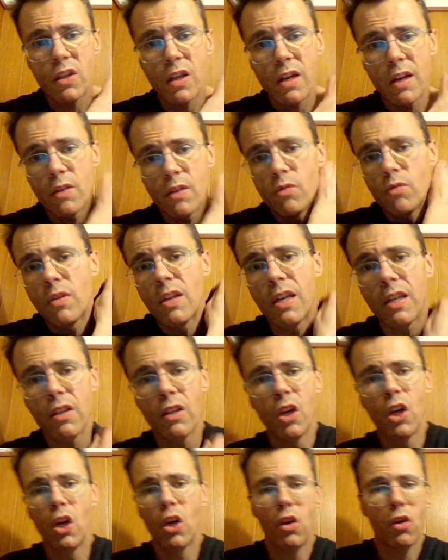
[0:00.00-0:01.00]
that I do that,
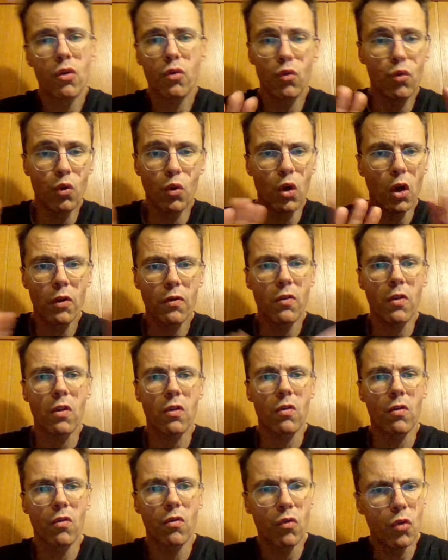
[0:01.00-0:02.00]
do not eat,
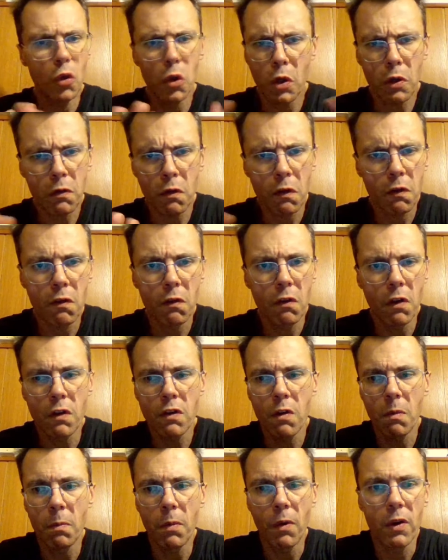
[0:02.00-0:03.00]
do not eat, that's
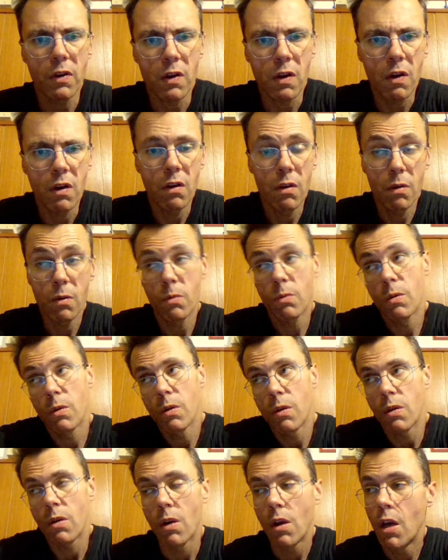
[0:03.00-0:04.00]
a poison.
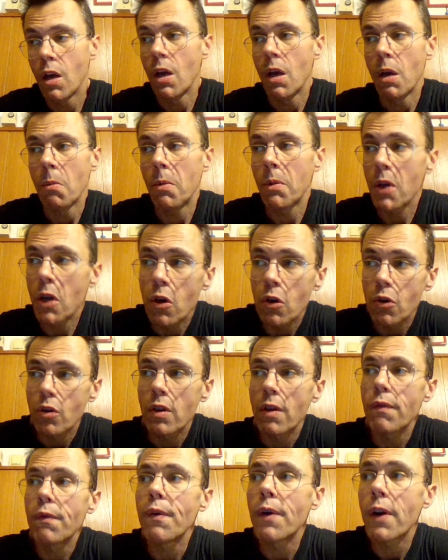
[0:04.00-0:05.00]
Okay. We go to
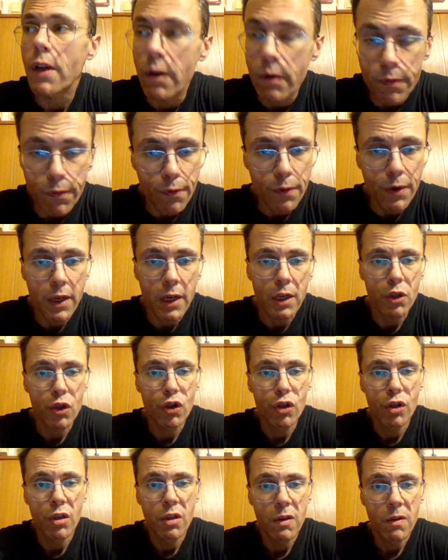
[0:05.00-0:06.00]
the fucking
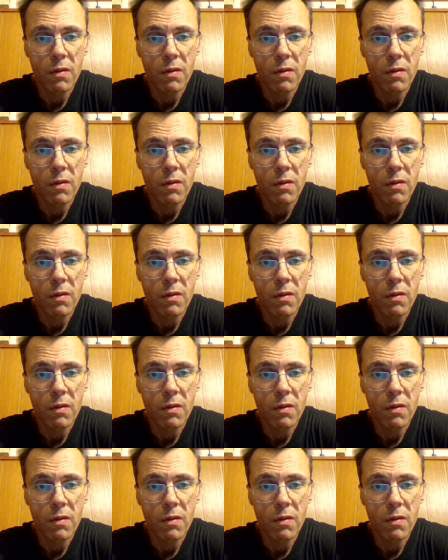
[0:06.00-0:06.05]
fridge,